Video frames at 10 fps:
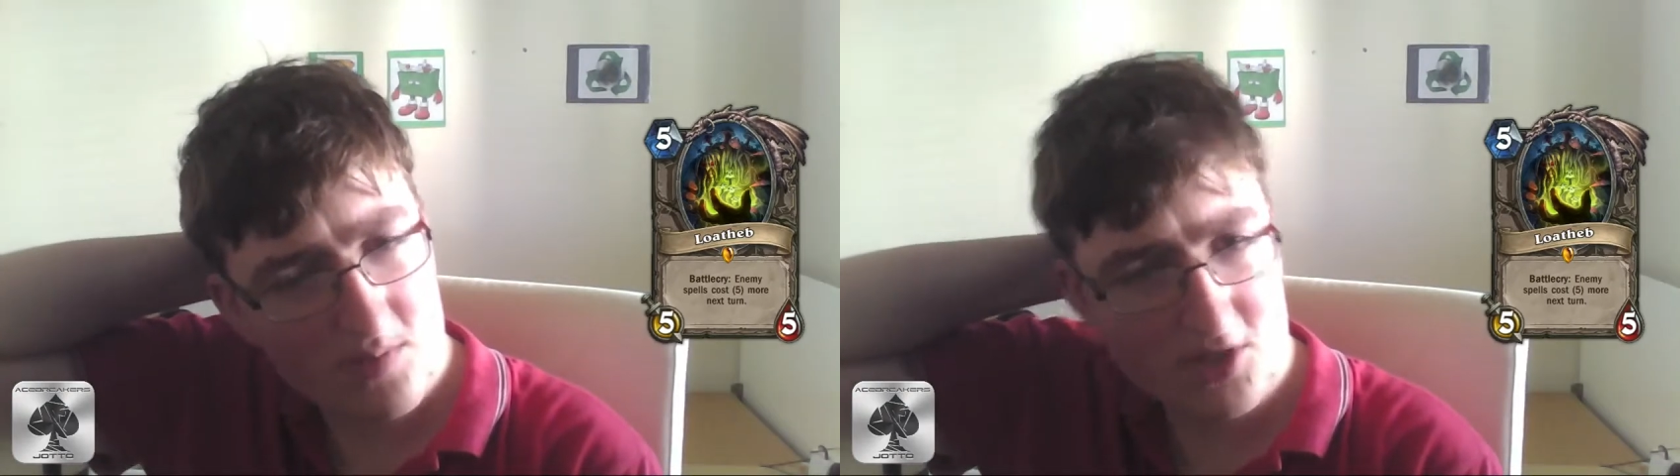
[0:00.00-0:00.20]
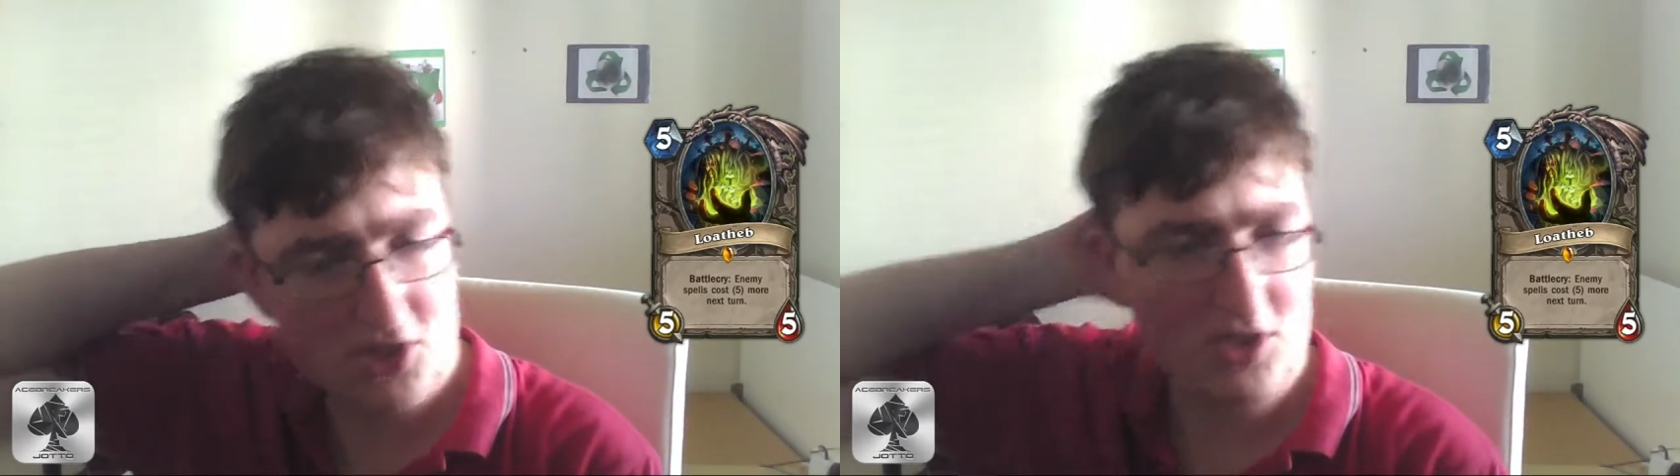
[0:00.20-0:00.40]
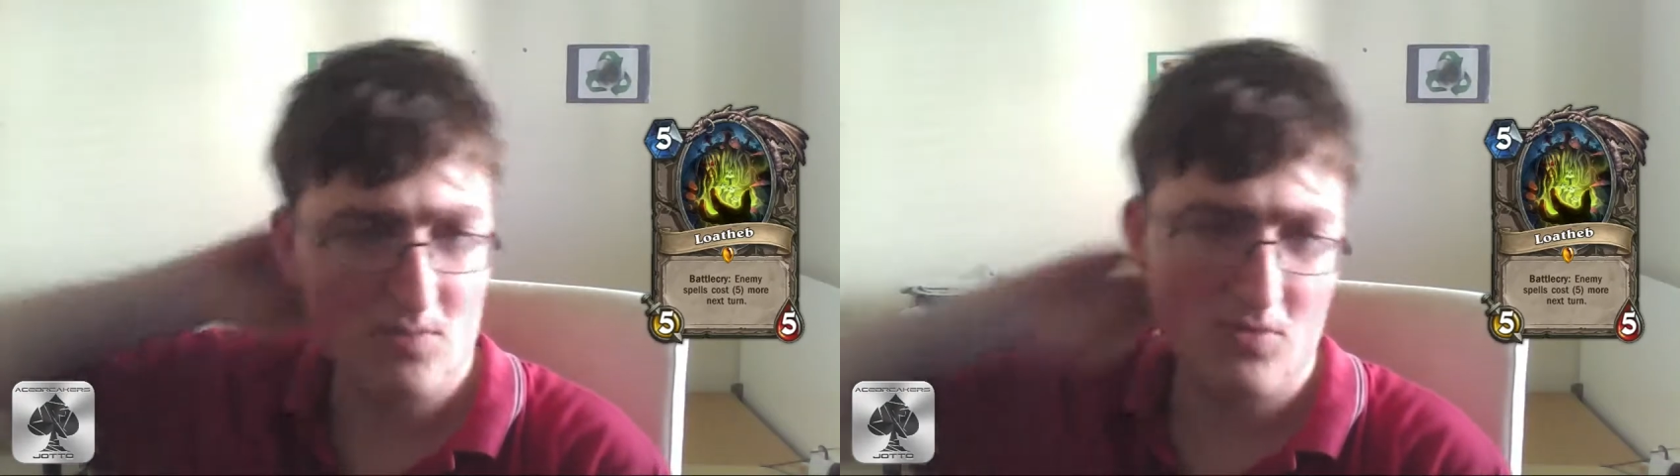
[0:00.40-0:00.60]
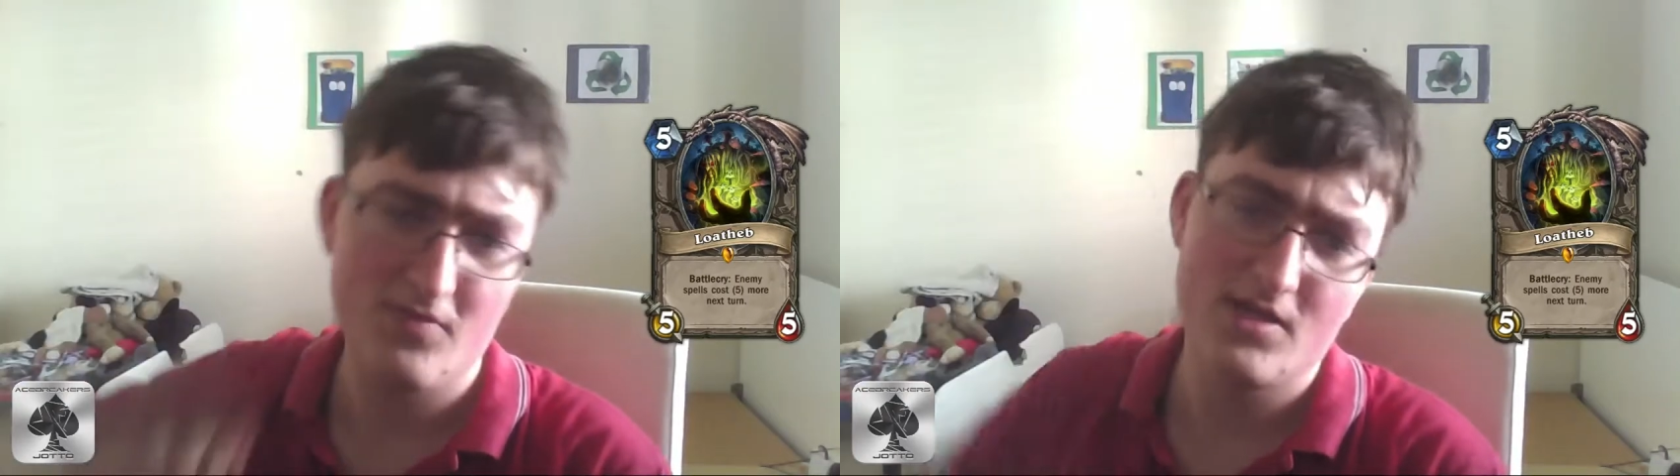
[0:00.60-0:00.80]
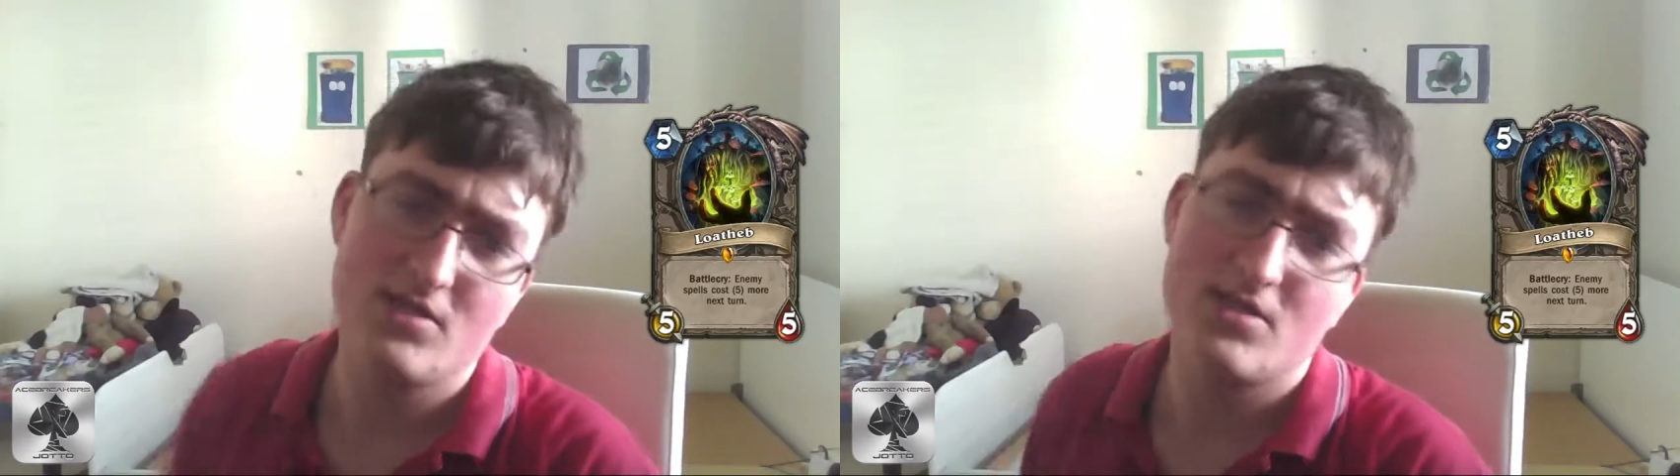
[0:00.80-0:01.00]
actually
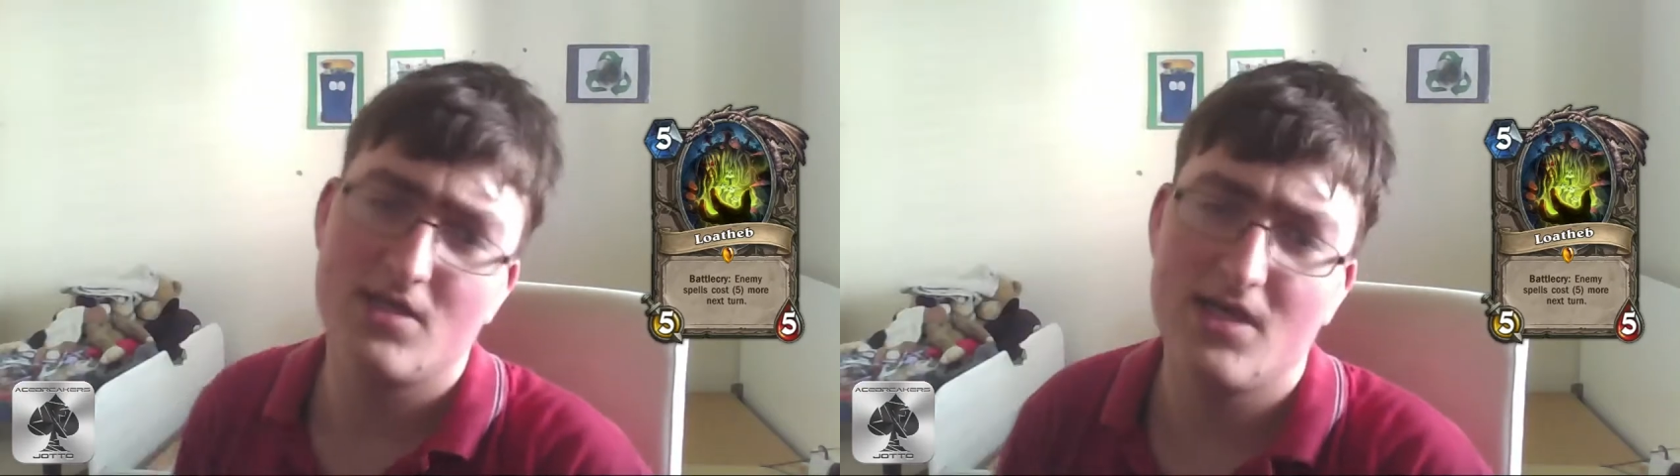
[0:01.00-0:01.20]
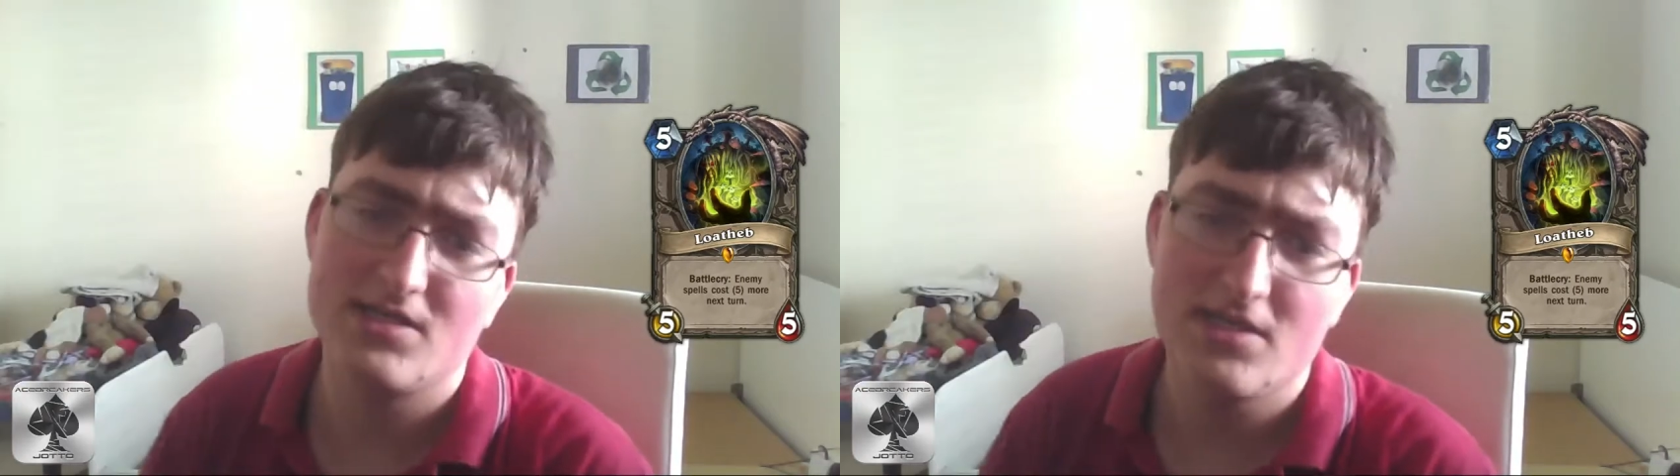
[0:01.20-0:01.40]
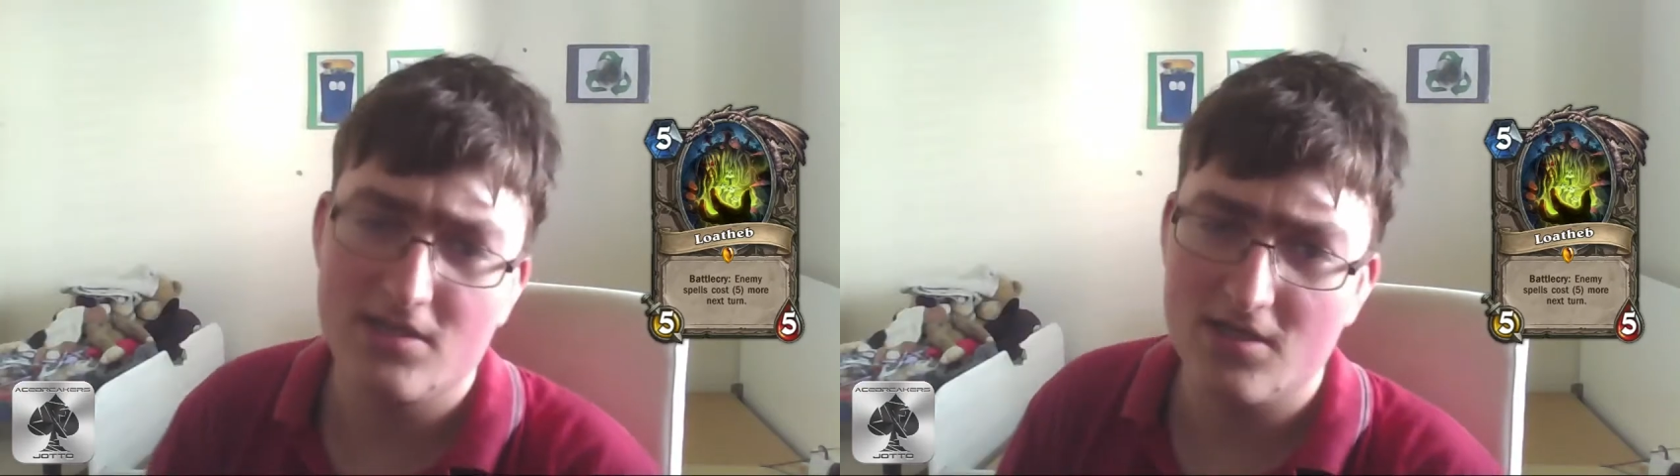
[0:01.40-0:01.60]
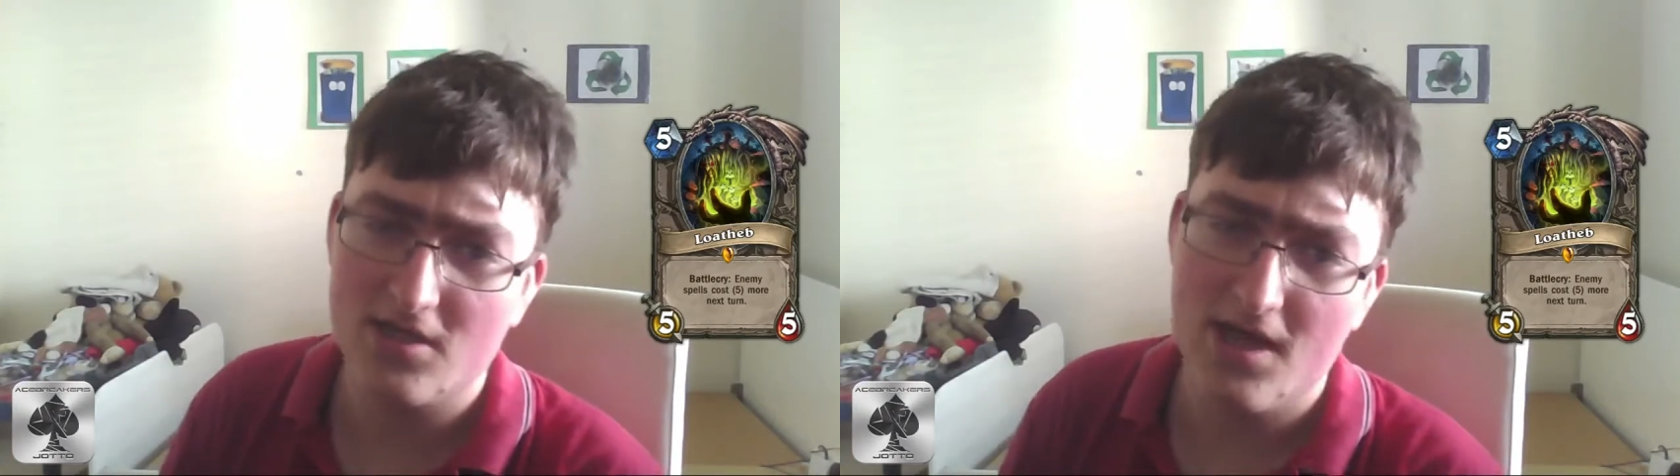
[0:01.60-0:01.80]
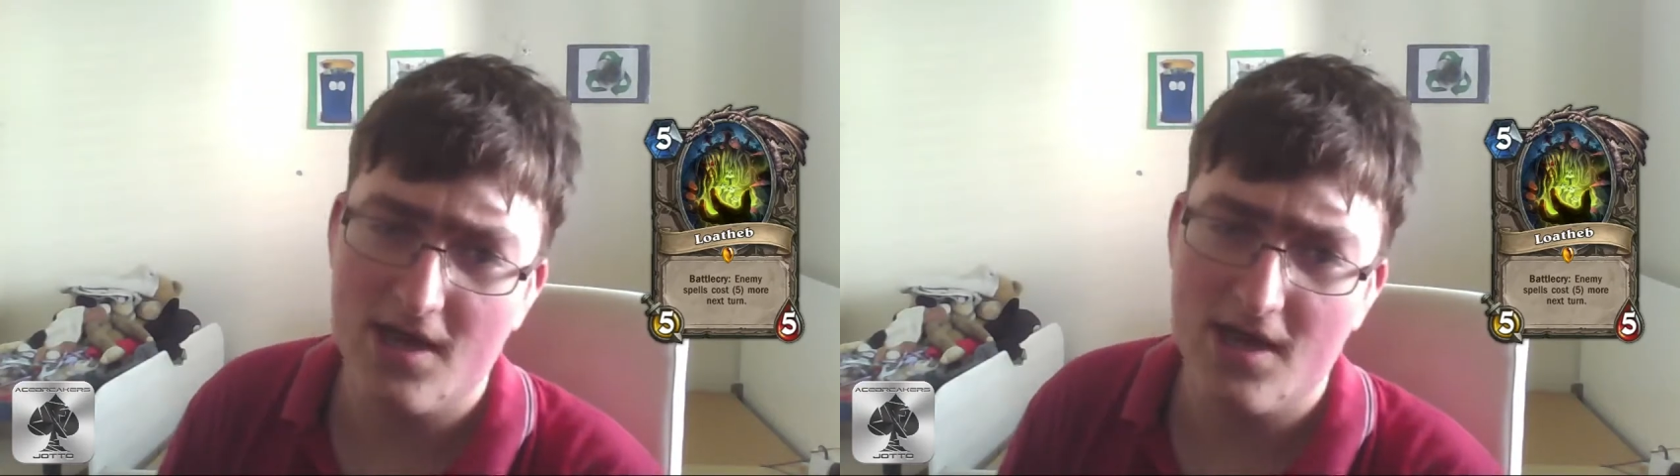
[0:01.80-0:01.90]
moving into the next set they're going to have,